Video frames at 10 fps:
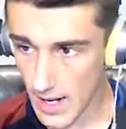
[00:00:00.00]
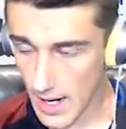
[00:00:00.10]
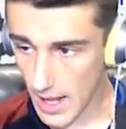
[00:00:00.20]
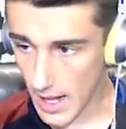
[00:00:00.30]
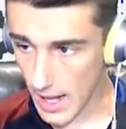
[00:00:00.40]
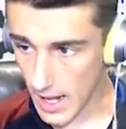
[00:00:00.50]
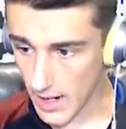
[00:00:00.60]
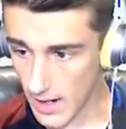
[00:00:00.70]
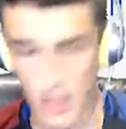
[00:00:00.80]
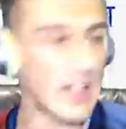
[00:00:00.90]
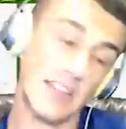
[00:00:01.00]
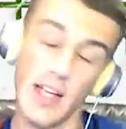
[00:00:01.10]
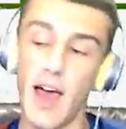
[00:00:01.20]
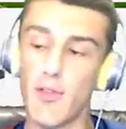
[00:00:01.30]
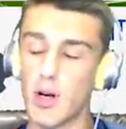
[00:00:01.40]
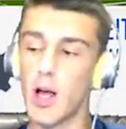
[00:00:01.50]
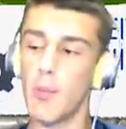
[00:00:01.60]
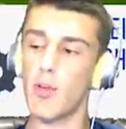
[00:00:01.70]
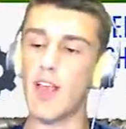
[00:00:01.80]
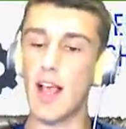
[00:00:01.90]
And uh, after a couple
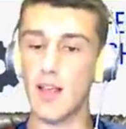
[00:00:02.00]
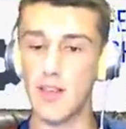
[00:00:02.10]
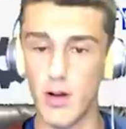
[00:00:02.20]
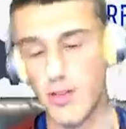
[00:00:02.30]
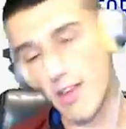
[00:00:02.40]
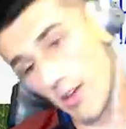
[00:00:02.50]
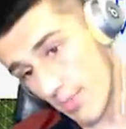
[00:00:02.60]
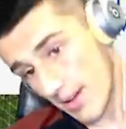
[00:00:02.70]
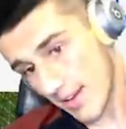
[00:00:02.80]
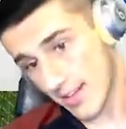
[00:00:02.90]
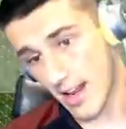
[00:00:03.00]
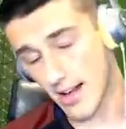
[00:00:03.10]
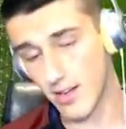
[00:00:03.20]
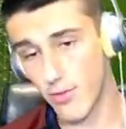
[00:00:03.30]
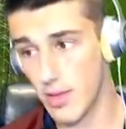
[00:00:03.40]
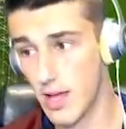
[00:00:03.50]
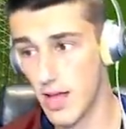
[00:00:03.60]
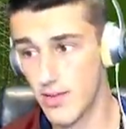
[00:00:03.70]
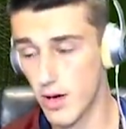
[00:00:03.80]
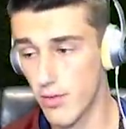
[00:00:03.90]
seconds, it'll say you've been disconnected from the EA
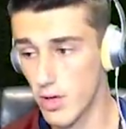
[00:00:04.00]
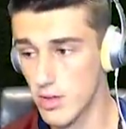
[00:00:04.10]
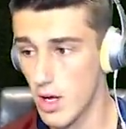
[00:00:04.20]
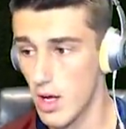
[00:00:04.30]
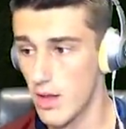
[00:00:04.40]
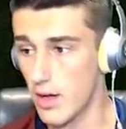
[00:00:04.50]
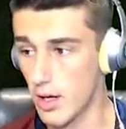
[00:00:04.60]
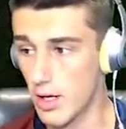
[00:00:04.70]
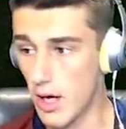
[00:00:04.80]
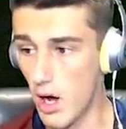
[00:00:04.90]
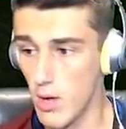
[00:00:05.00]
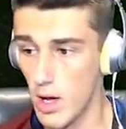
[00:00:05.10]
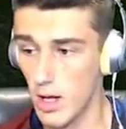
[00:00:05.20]
servers. There you go.